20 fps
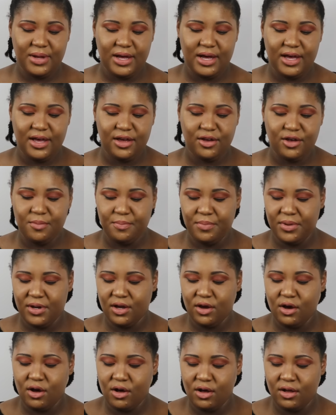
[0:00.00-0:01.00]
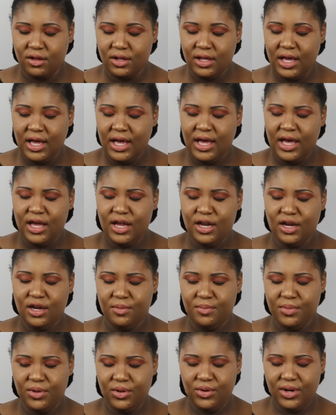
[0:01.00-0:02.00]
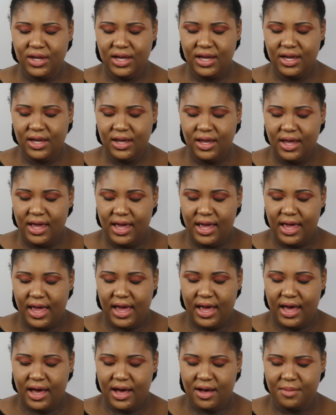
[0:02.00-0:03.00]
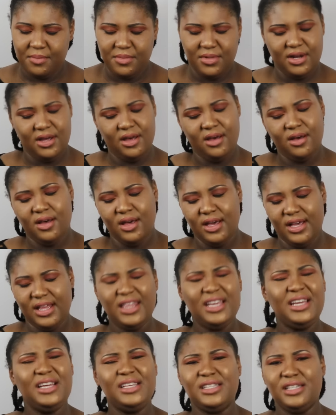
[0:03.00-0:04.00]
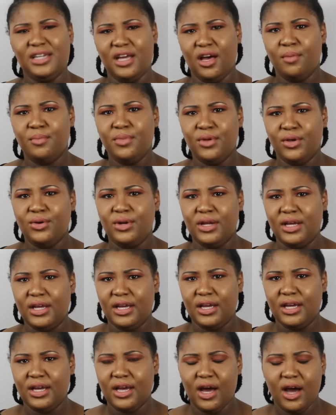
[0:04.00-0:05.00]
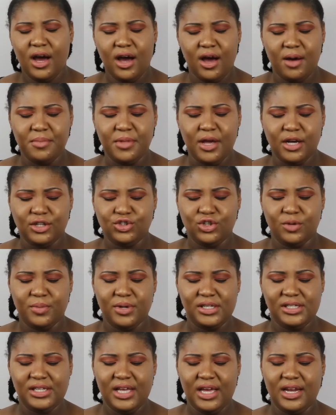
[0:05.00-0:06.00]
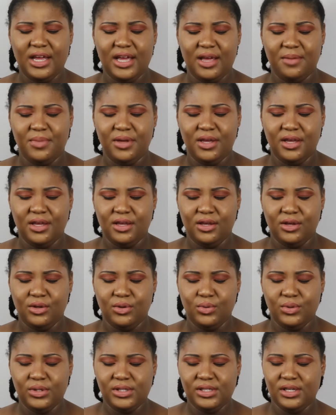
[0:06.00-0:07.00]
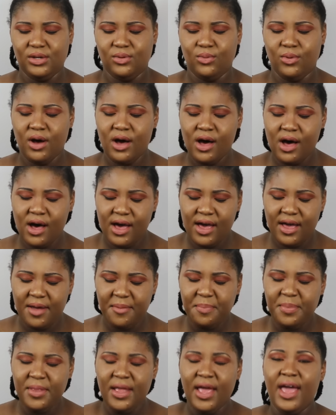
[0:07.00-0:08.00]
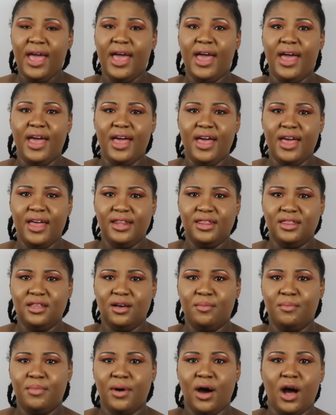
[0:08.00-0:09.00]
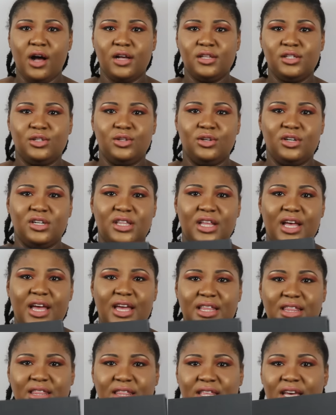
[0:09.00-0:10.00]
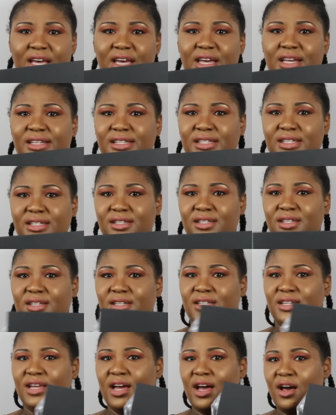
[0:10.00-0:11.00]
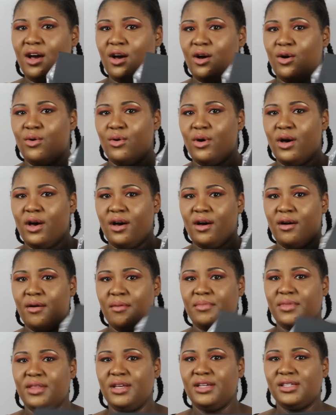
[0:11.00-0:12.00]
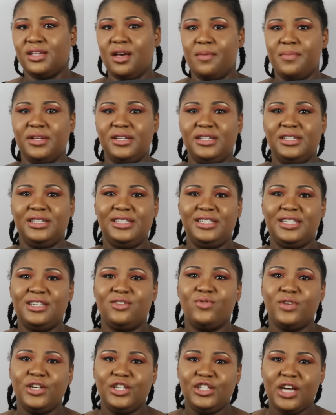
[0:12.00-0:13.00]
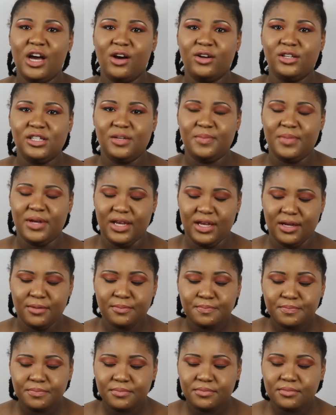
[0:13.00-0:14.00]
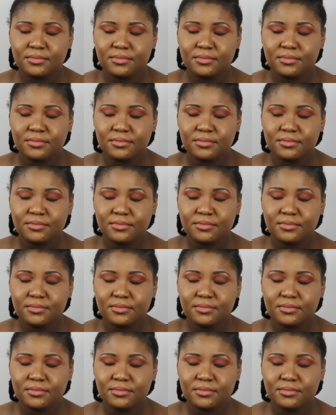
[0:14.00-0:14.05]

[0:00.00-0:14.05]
by a company called NABEAUTY. Um, Na, I think it's NABEAUTY. I'm not sure, but it's N A B E U T Y, and the box looked like this. Now, um, this company did reach out to me,